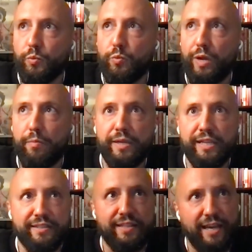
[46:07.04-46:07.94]

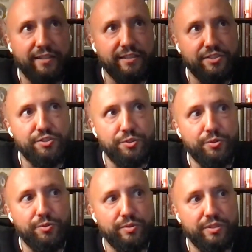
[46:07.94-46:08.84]
webbing that
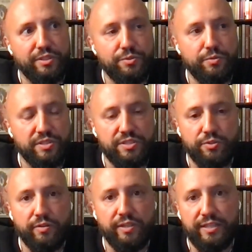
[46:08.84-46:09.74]
into a
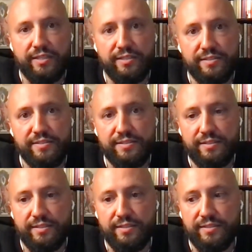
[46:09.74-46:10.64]
story is